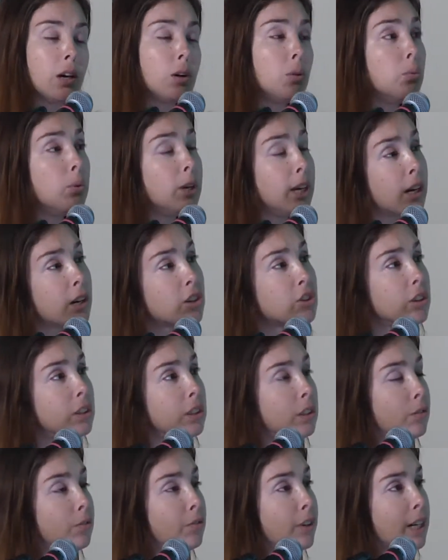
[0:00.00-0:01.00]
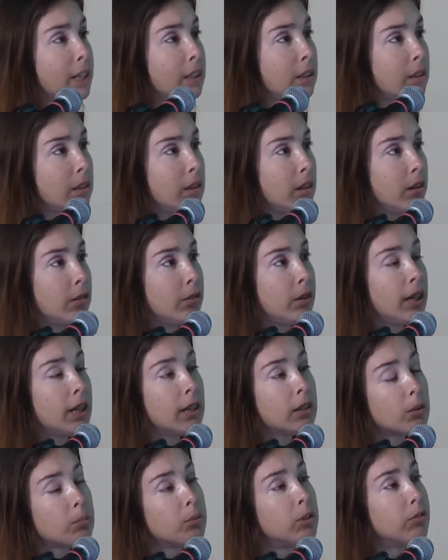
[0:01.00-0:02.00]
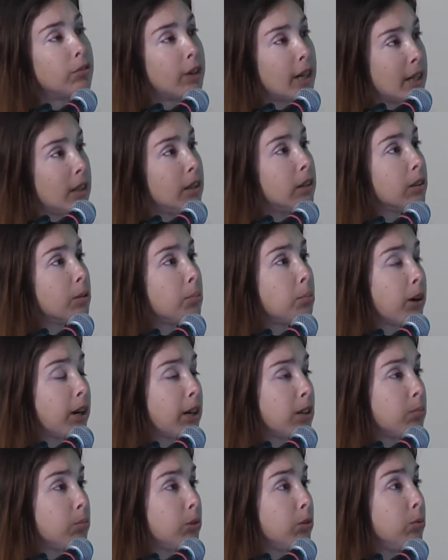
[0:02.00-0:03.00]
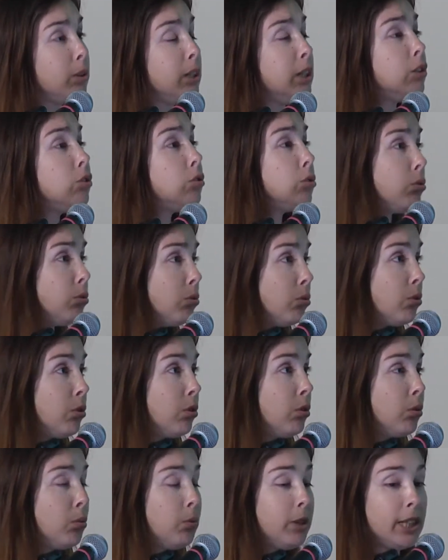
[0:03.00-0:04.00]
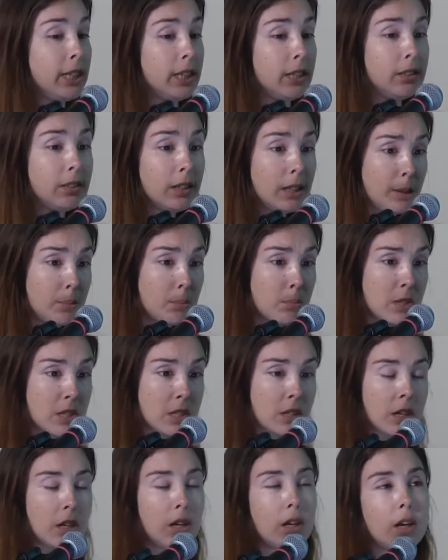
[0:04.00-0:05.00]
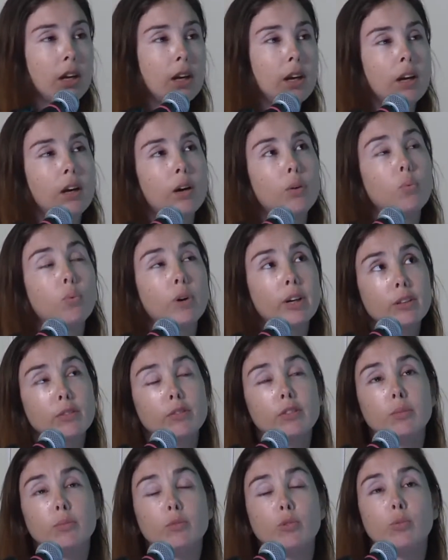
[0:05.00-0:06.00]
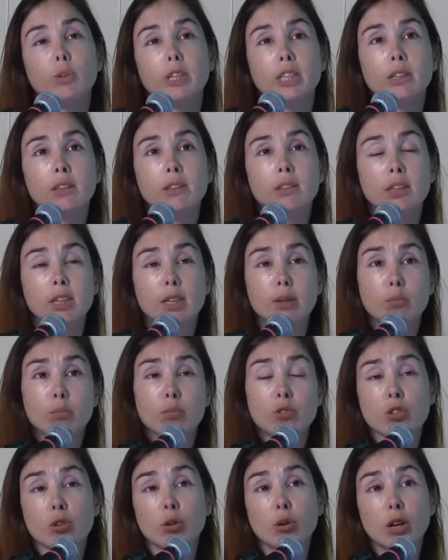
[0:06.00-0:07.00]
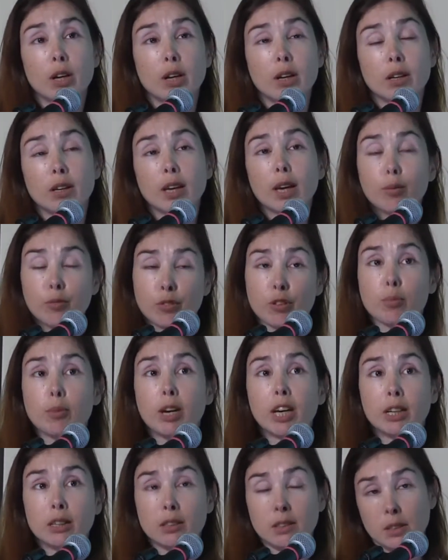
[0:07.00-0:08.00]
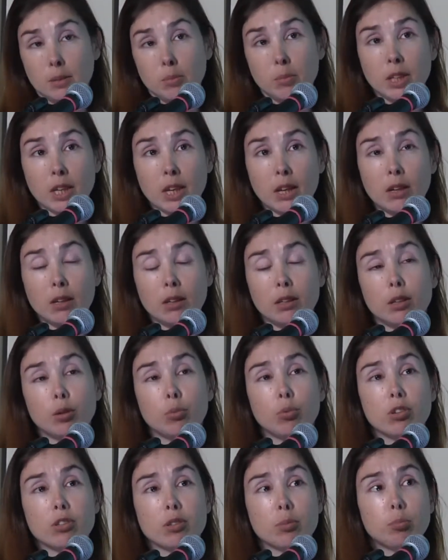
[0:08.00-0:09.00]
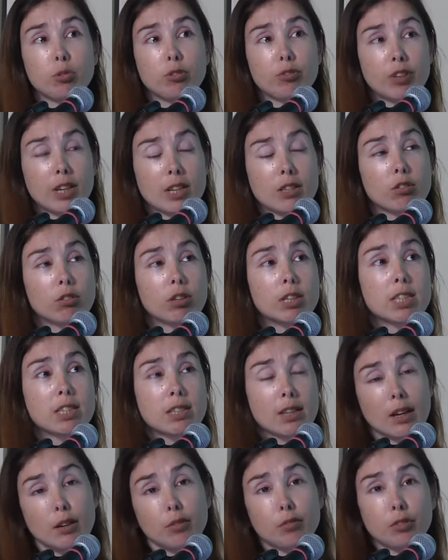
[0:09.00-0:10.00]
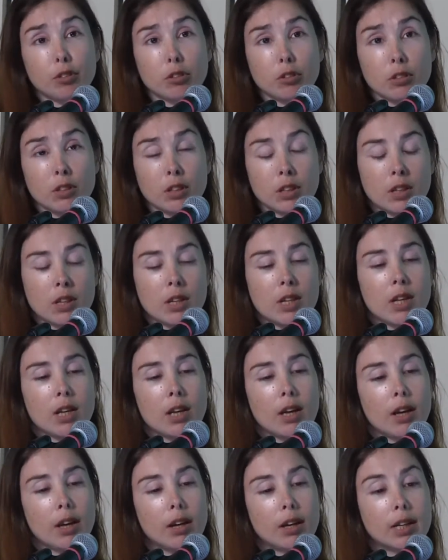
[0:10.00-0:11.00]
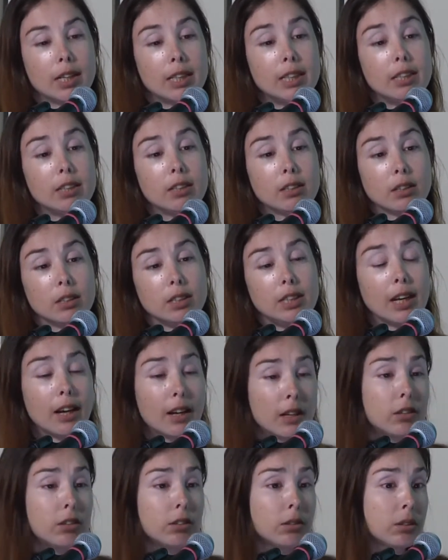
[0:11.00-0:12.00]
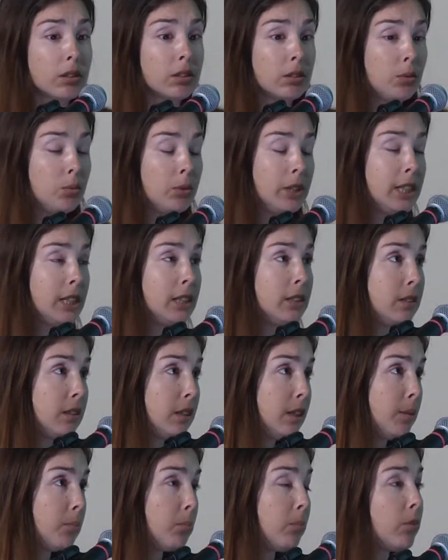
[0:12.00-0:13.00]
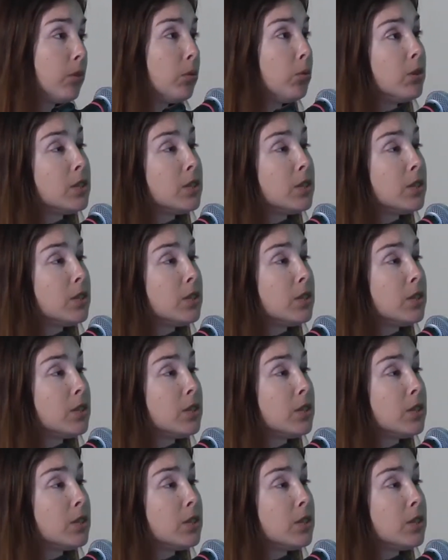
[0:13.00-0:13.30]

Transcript: we actually end up dividing the prize between 2 winning teams. One of the winning teams came from academia, and it was a professor at Stanford. The other winning team